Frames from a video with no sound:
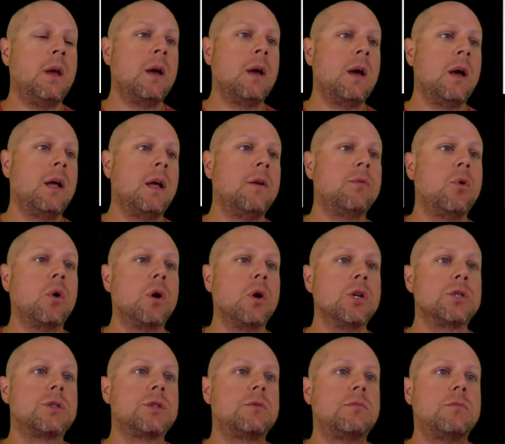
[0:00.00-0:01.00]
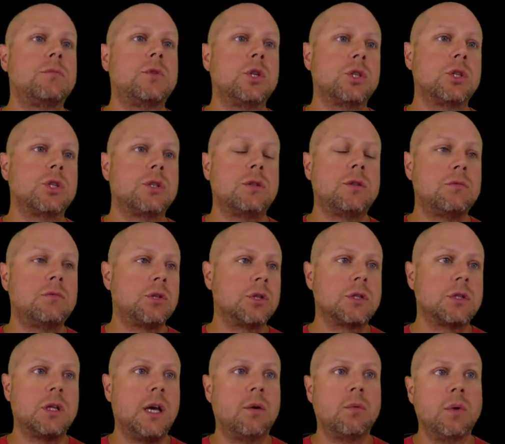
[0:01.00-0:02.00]
And of course, just
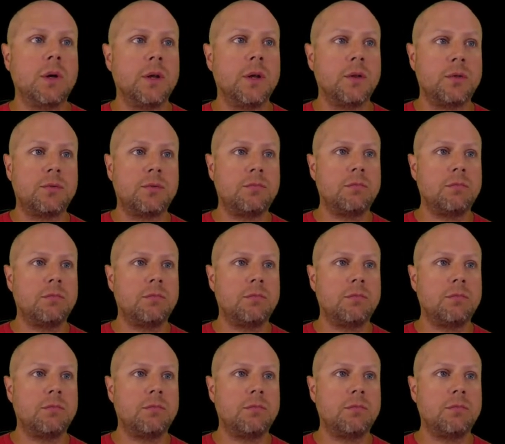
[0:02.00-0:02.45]
like with